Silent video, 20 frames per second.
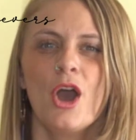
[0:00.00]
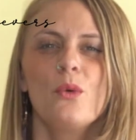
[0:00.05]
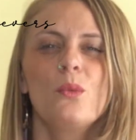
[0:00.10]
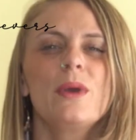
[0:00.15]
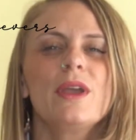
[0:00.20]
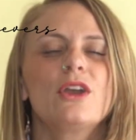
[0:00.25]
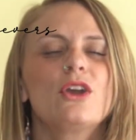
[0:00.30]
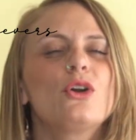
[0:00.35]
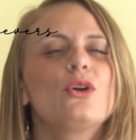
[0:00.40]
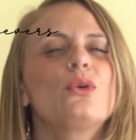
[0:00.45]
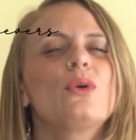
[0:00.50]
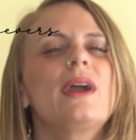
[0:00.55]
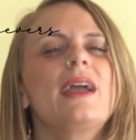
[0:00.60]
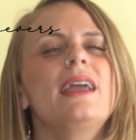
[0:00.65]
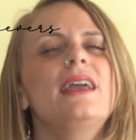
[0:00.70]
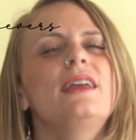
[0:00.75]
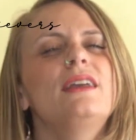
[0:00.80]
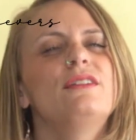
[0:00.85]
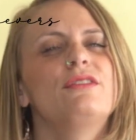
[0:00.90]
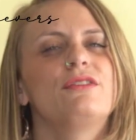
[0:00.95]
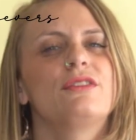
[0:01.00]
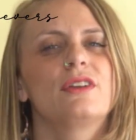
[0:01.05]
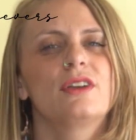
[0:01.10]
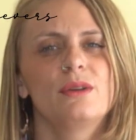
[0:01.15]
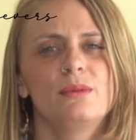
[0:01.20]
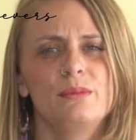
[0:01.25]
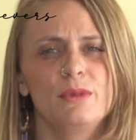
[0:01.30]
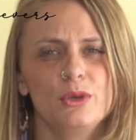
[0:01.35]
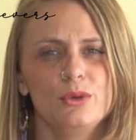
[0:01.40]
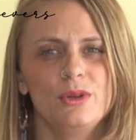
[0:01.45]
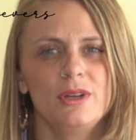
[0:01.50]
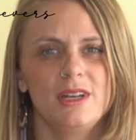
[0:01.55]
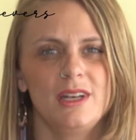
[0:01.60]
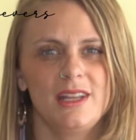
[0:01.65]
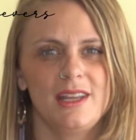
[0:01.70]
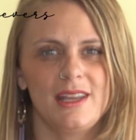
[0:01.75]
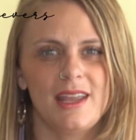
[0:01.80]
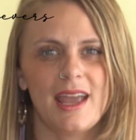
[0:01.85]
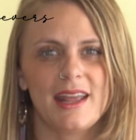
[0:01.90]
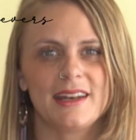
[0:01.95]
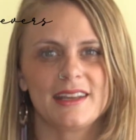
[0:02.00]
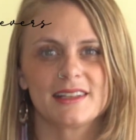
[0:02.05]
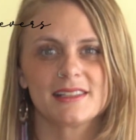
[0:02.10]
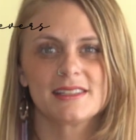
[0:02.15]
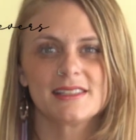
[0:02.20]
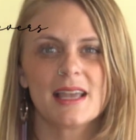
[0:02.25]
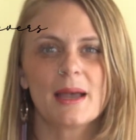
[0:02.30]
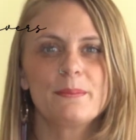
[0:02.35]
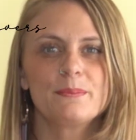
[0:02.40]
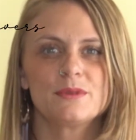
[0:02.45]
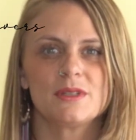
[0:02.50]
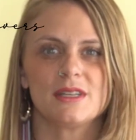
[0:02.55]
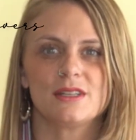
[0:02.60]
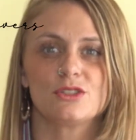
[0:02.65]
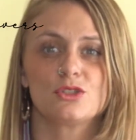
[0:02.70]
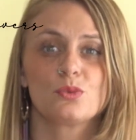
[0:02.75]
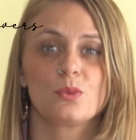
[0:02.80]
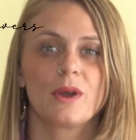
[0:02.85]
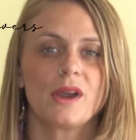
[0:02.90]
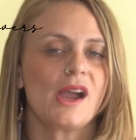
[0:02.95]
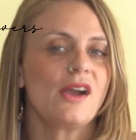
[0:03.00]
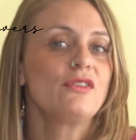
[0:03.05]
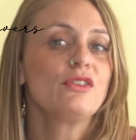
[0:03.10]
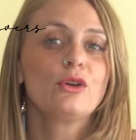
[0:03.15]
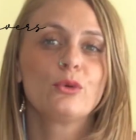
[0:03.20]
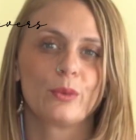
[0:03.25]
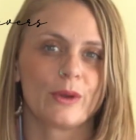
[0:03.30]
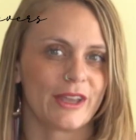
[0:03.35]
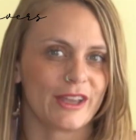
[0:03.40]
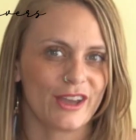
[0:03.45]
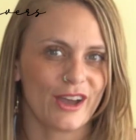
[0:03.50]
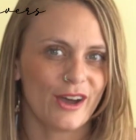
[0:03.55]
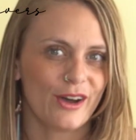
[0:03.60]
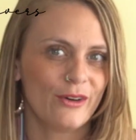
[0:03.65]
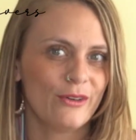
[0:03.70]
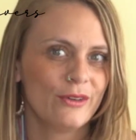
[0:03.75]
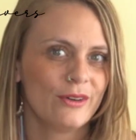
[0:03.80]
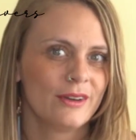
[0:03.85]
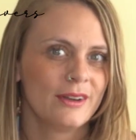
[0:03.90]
We crave community and acceptance wherever we go.